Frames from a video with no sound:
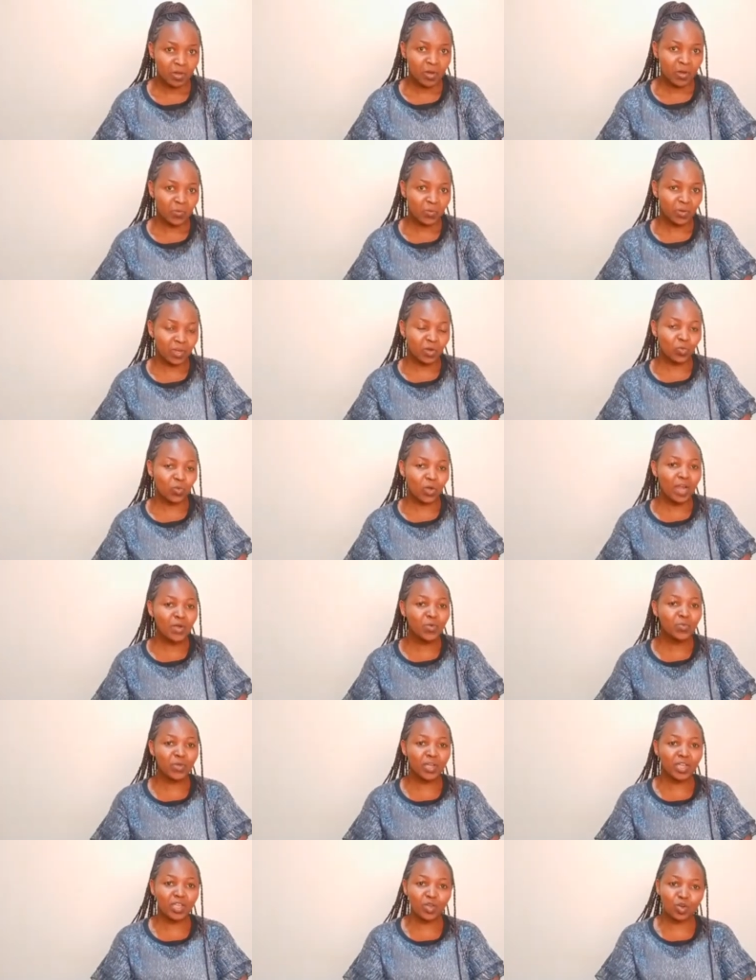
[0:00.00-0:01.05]
Well, one
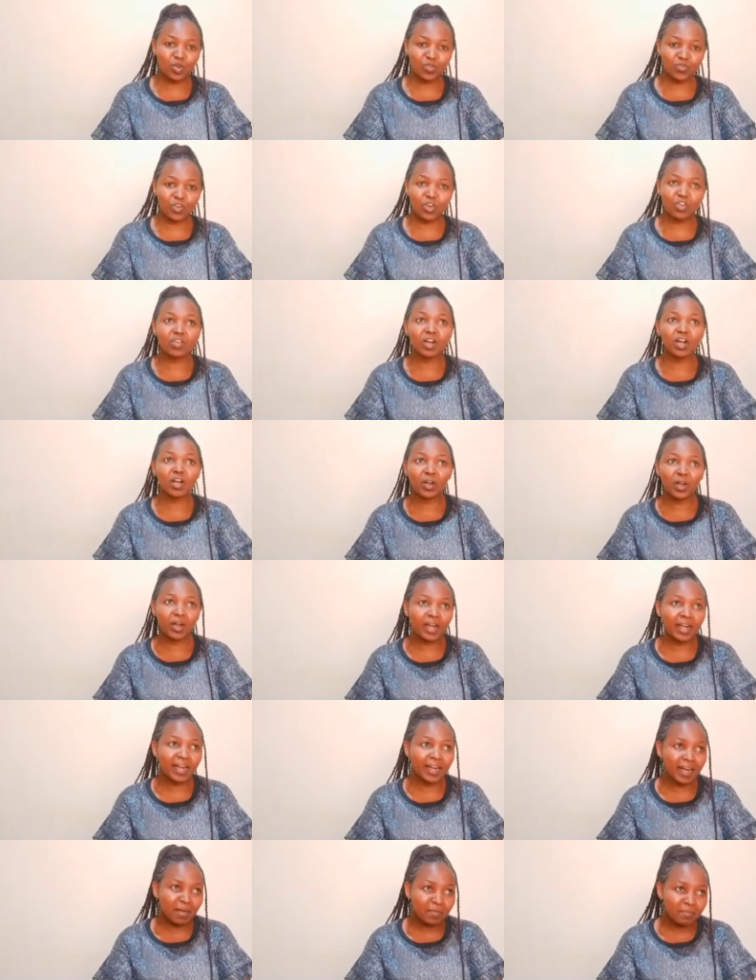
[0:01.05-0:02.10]
way of
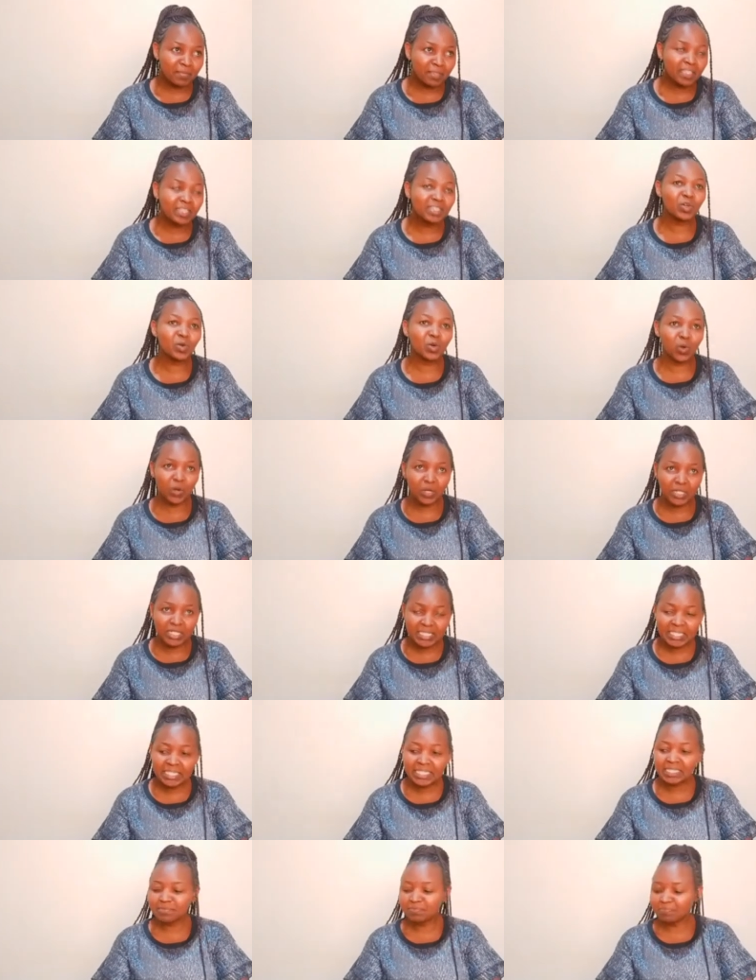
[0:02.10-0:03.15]
overcoming
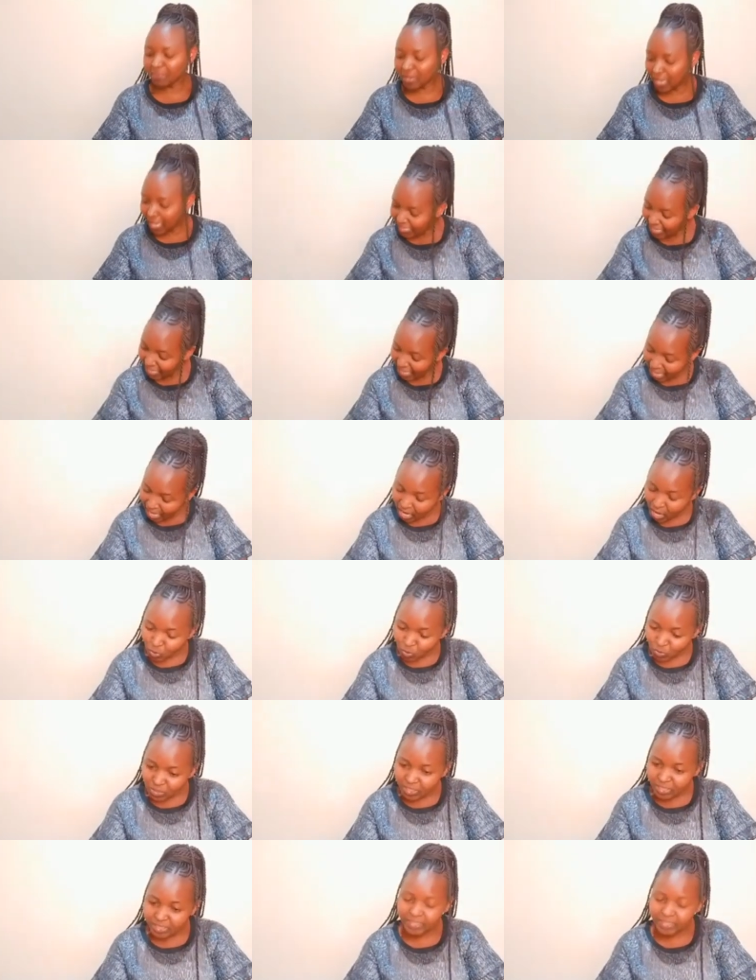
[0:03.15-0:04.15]
content burnout